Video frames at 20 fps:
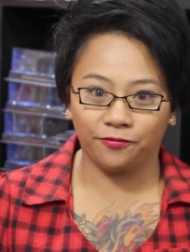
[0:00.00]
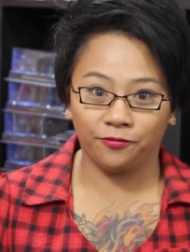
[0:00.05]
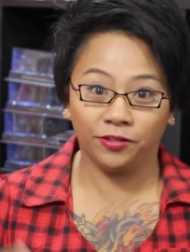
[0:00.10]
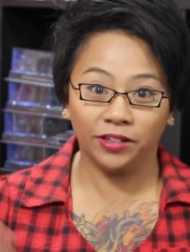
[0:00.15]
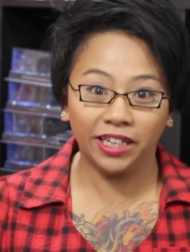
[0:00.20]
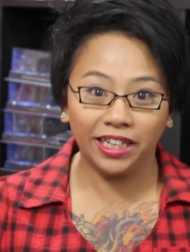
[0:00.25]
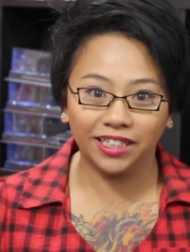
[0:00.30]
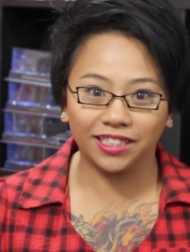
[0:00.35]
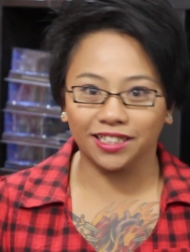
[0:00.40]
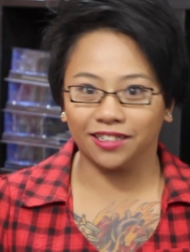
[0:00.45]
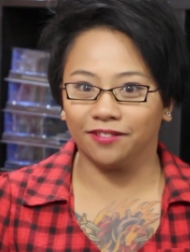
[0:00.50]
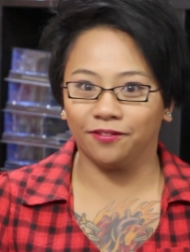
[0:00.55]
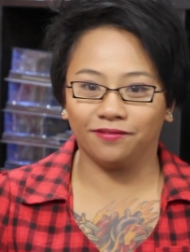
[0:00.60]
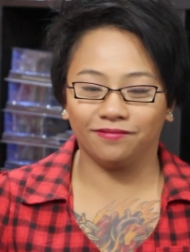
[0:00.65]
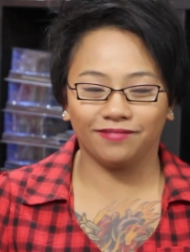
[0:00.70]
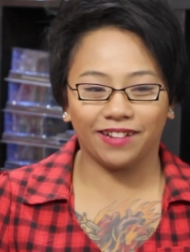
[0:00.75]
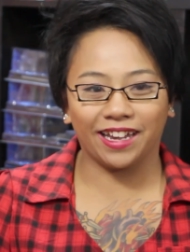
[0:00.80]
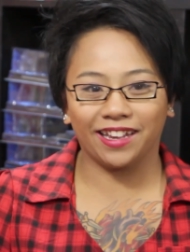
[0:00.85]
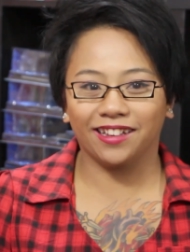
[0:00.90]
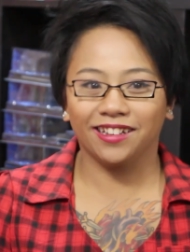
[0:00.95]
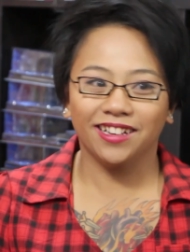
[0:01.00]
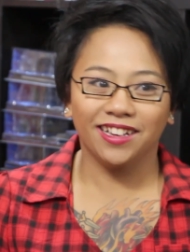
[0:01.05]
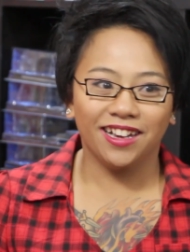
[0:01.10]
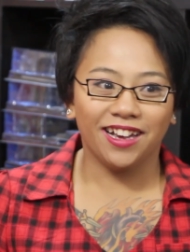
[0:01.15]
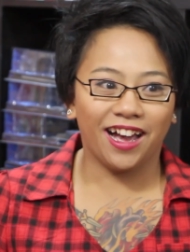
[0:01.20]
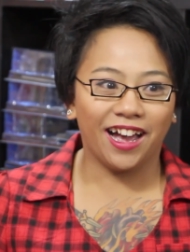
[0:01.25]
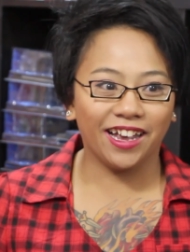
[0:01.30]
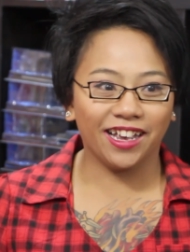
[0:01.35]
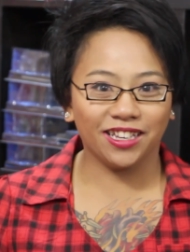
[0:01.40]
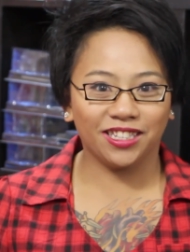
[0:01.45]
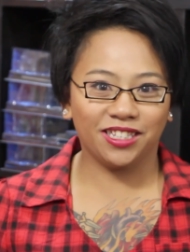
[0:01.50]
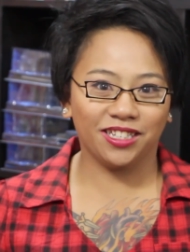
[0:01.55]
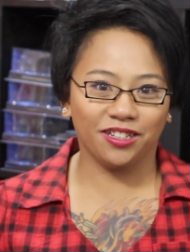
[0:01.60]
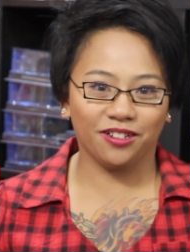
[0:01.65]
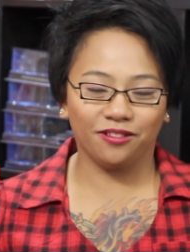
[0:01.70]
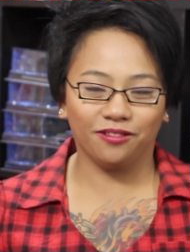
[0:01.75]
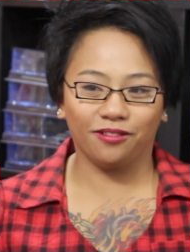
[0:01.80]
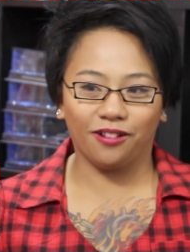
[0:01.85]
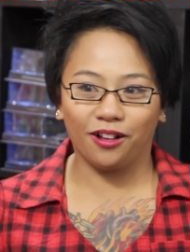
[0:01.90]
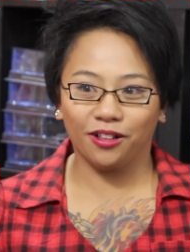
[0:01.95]
fleet and I guess,
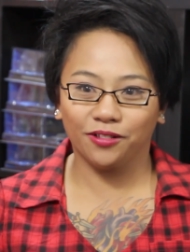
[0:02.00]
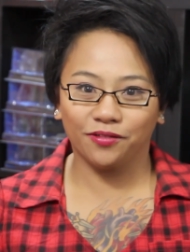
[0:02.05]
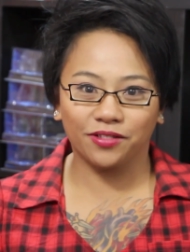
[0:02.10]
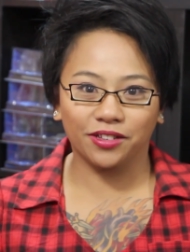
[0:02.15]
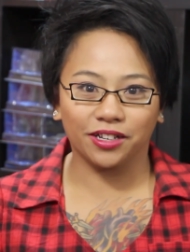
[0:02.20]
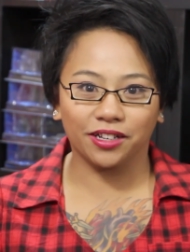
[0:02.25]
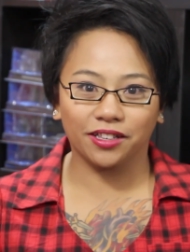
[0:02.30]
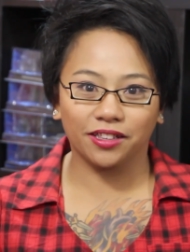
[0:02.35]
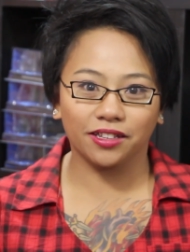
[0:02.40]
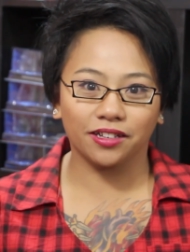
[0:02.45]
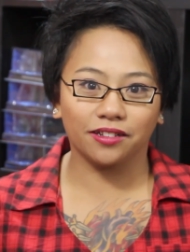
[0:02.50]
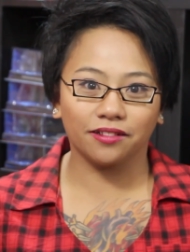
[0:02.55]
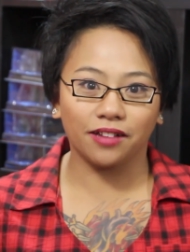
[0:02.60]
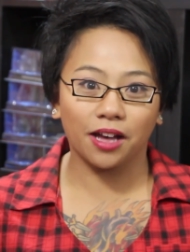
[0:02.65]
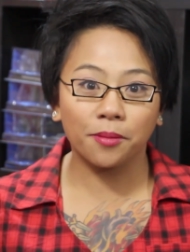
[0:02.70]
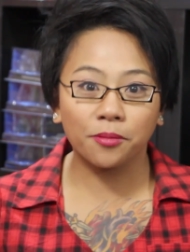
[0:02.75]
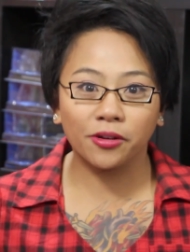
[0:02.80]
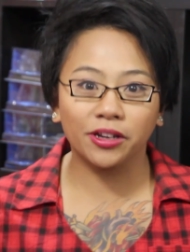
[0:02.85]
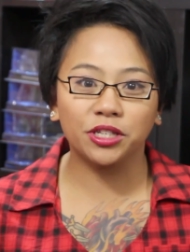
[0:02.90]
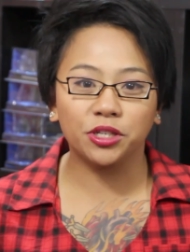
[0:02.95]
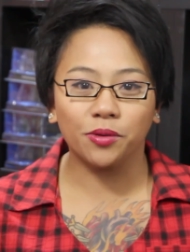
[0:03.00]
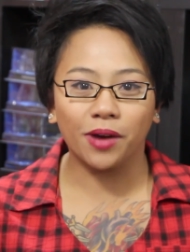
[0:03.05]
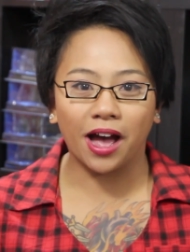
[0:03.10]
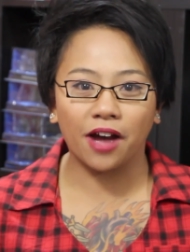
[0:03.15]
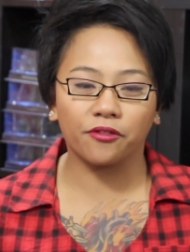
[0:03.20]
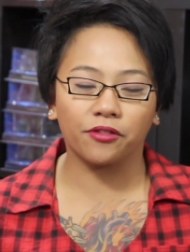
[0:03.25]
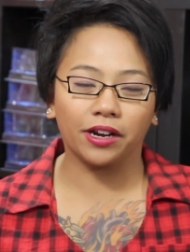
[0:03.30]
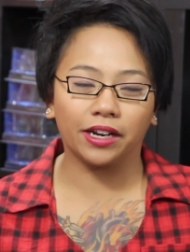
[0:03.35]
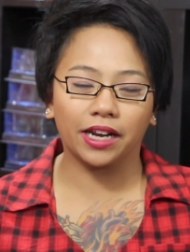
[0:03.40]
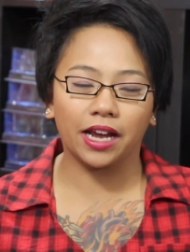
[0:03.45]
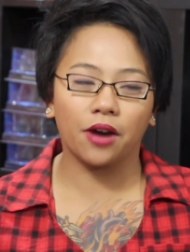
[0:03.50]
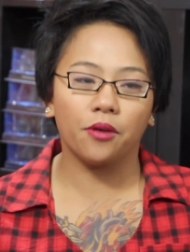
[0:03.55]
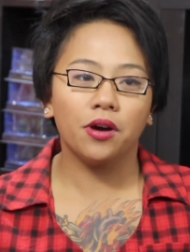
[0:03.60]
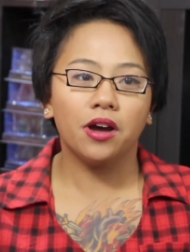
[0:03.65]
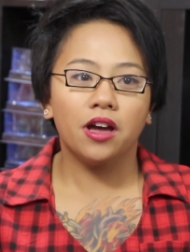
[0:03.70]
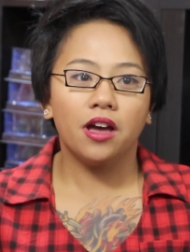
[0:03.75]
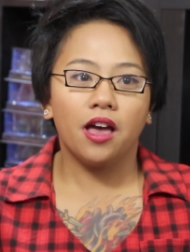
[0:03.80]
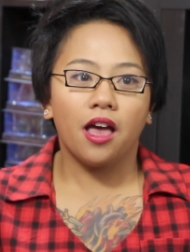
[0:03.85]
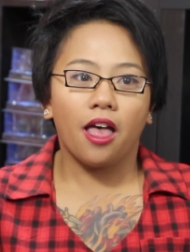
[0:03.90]
you know, all of the upgrades you have right now,